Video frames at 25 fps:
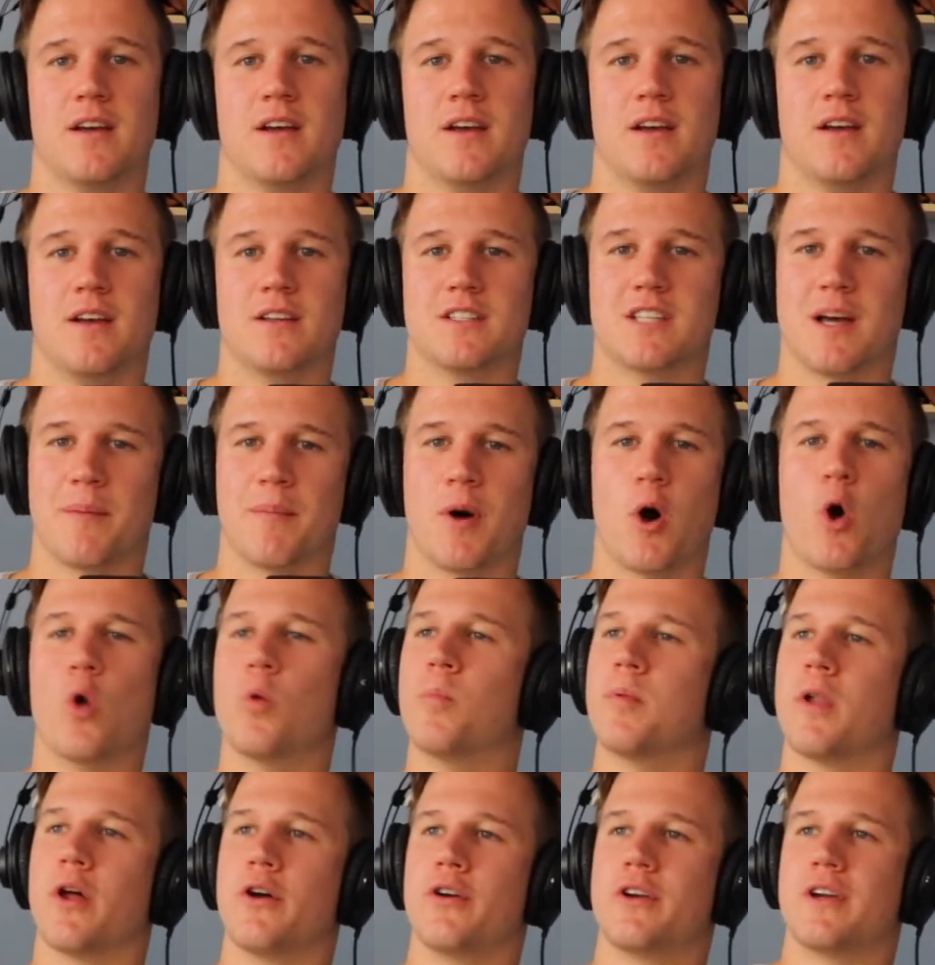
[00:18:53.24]
Some old
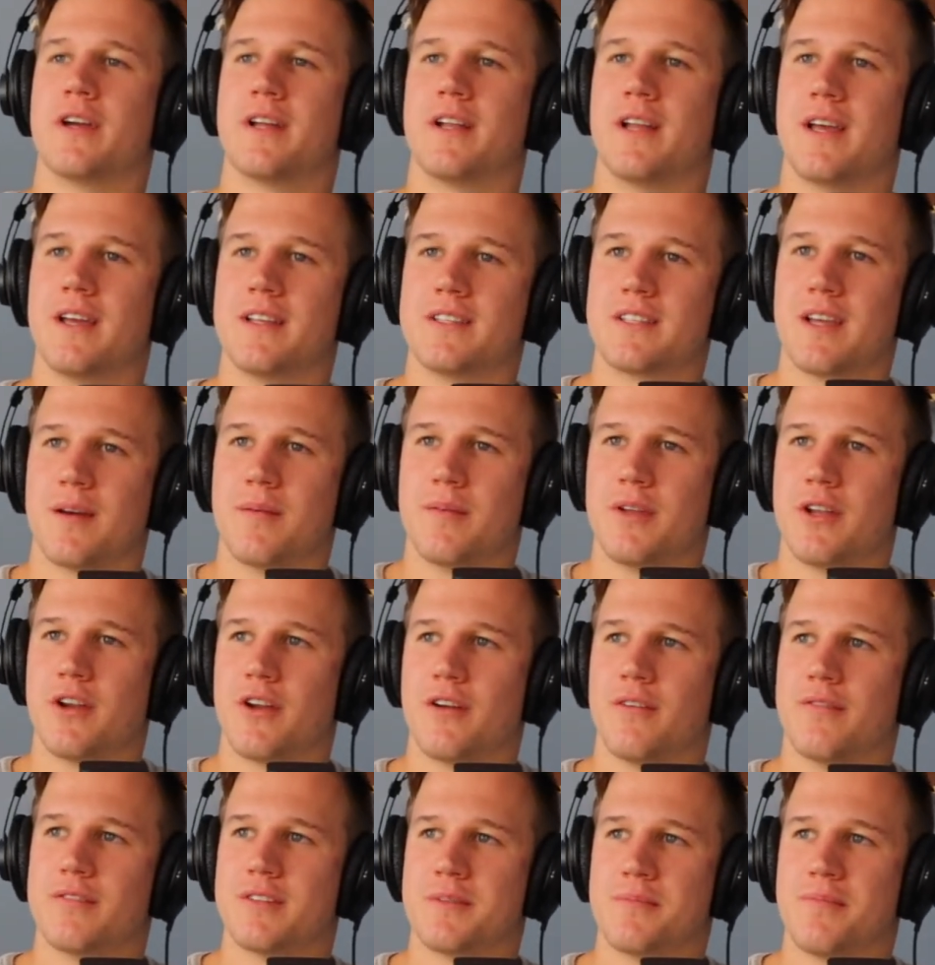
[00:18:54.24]
bloke,
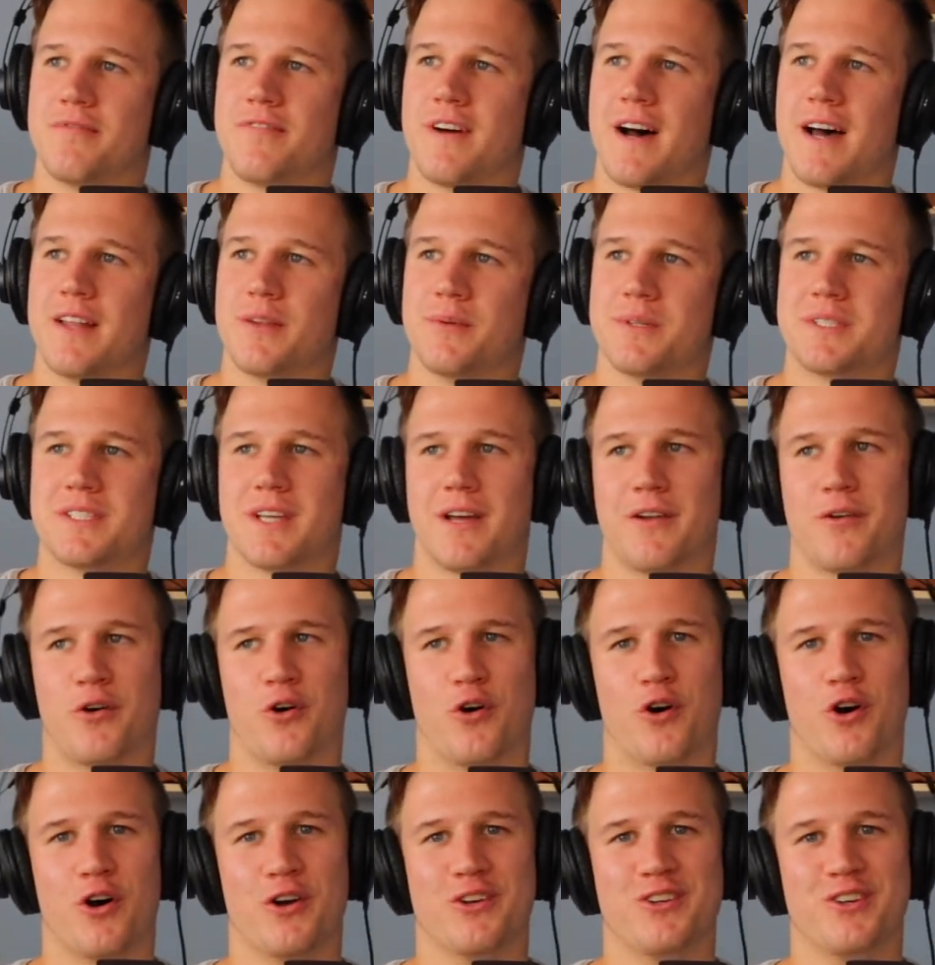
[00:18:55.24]
some father with son,
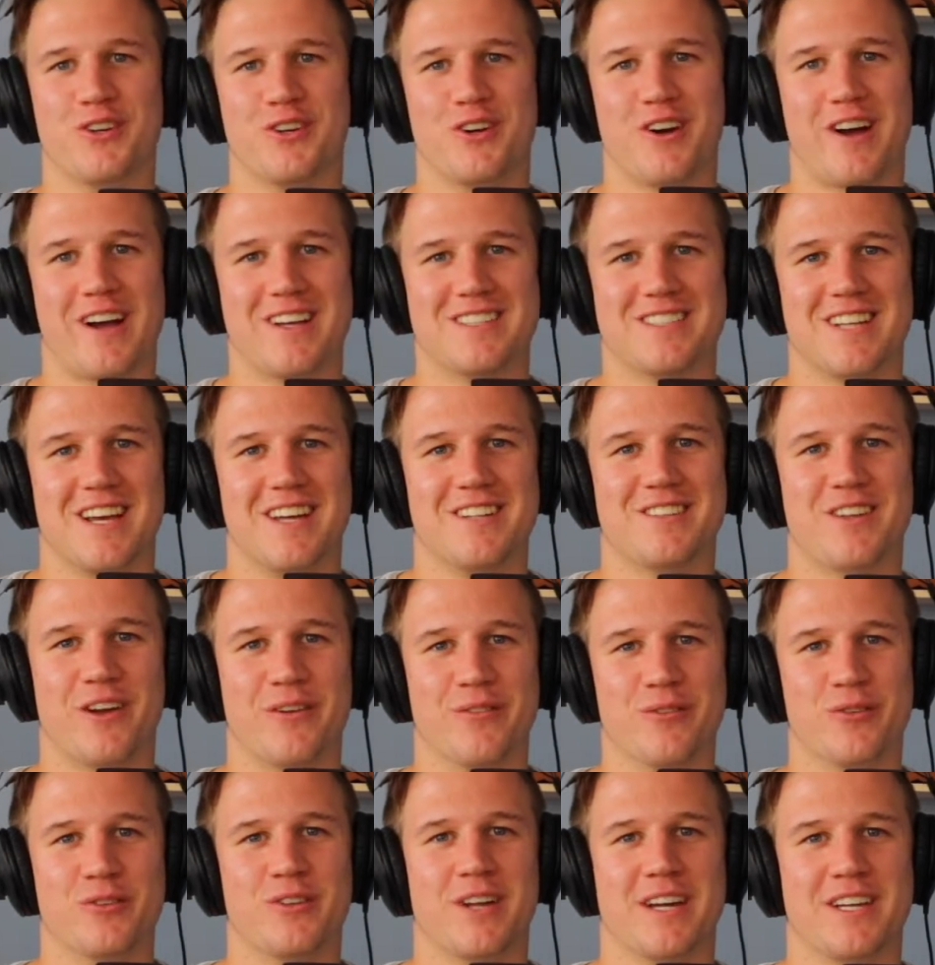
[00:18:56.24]
oh, you guys don't
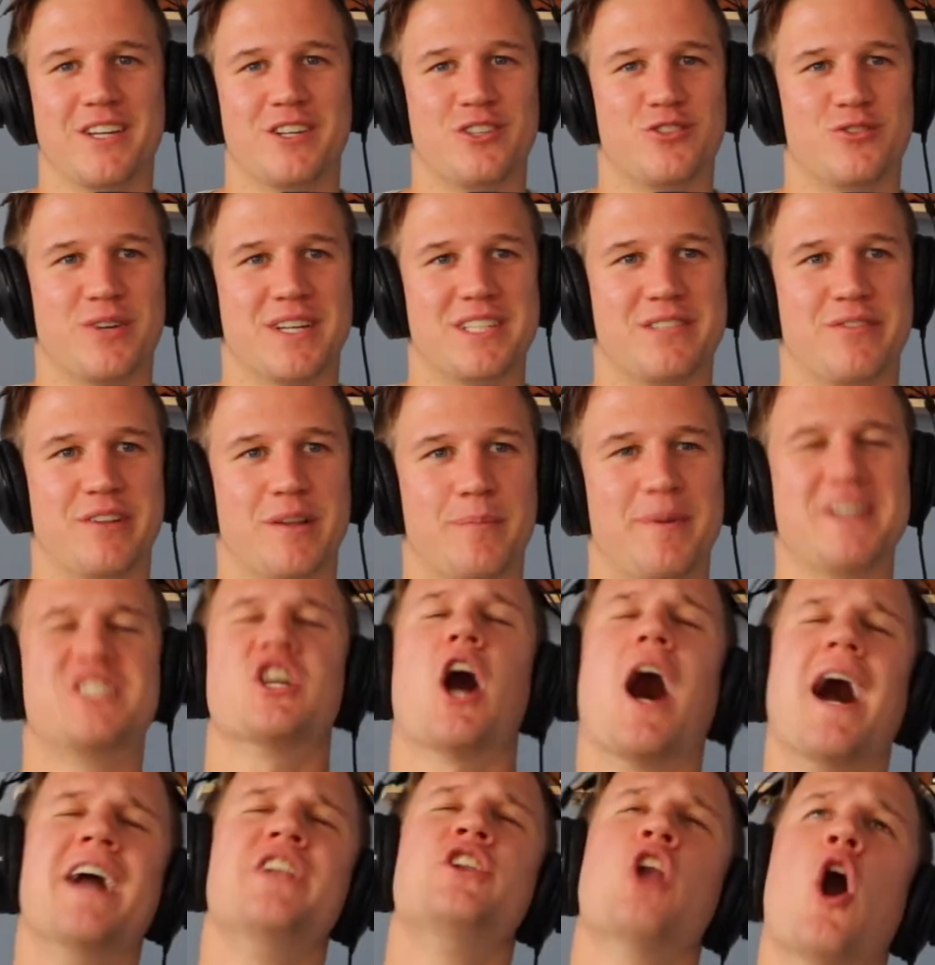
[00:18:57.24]
look like you're dressed for the beach.
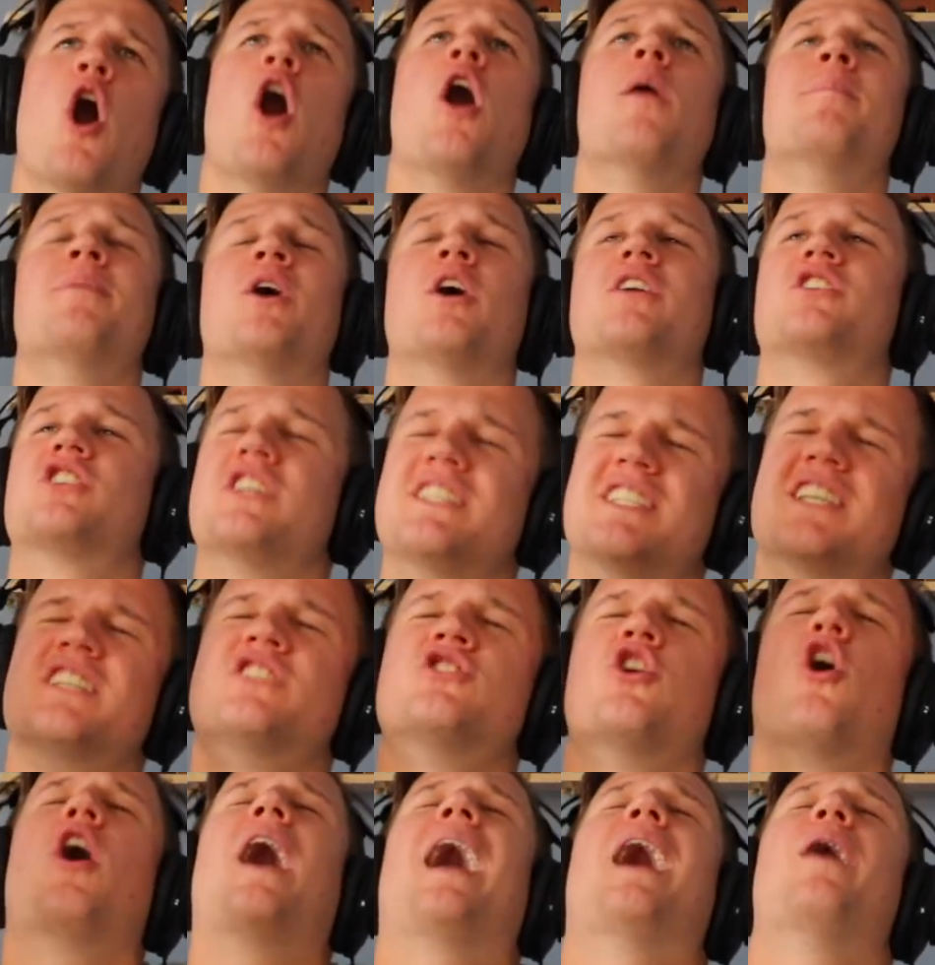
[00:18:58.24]
I know I'm not. This is
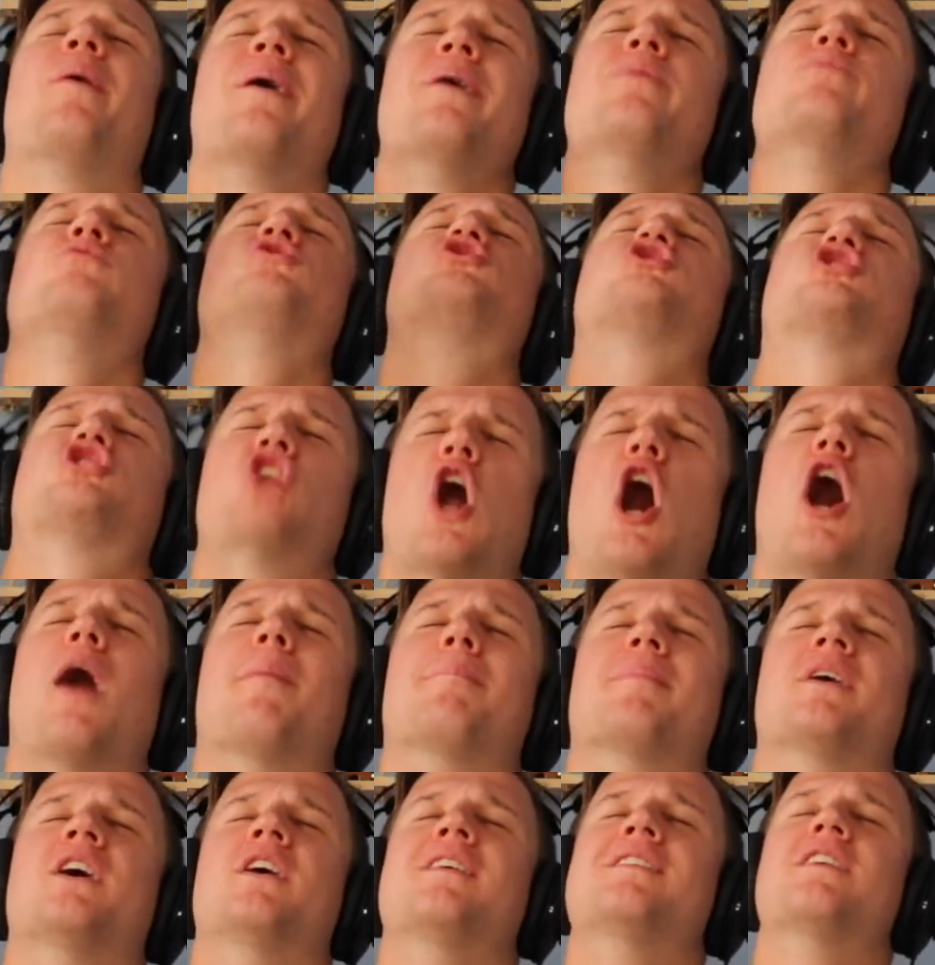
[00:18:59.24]
not how I would
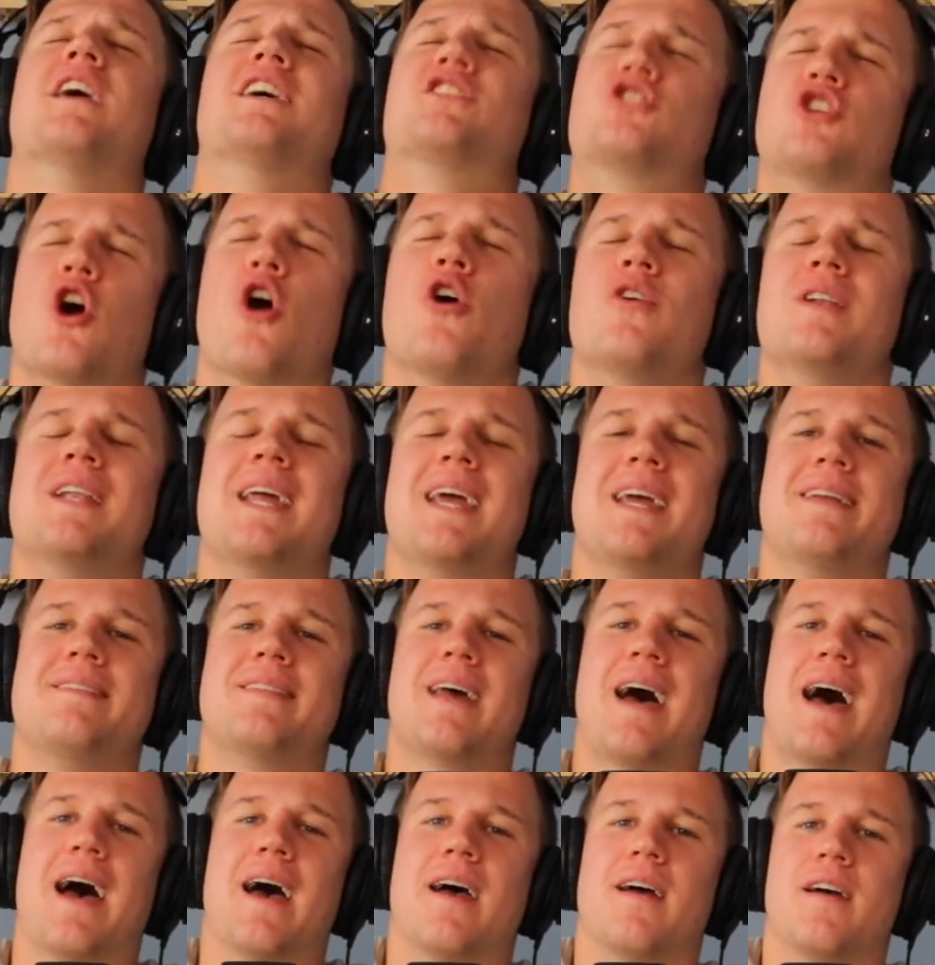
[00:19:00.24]
stop. I don't need
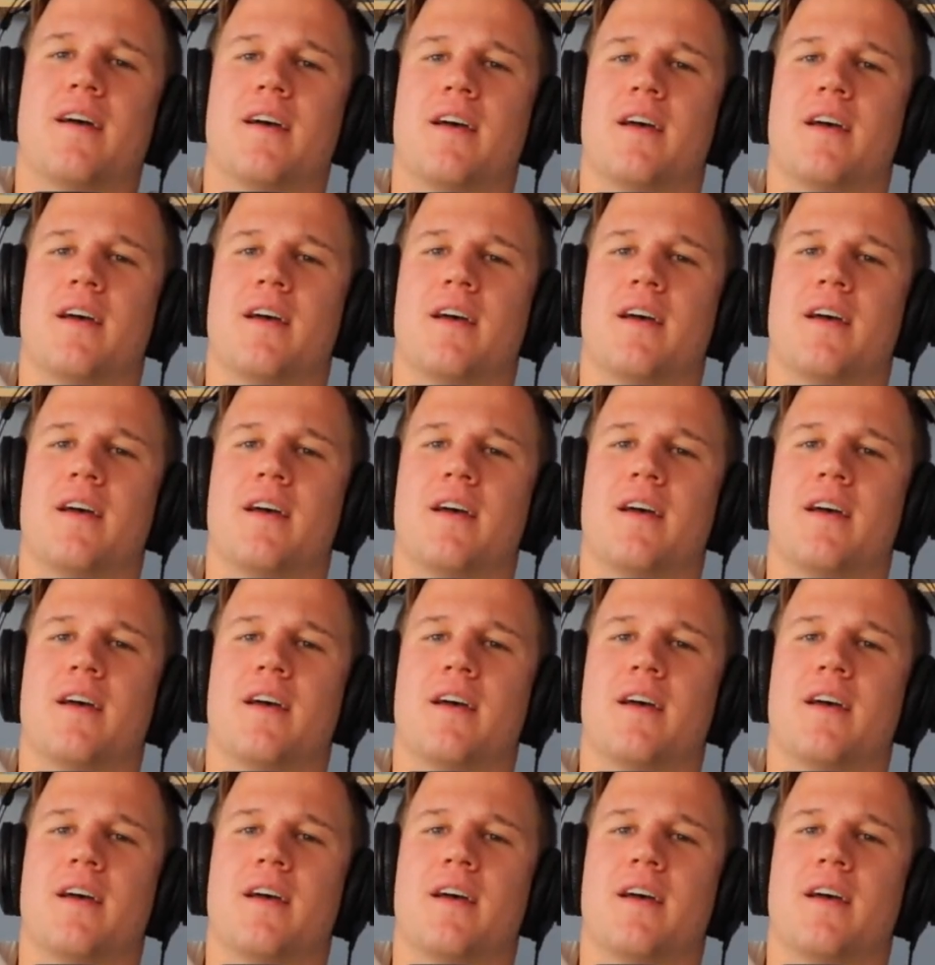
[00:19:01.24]
that.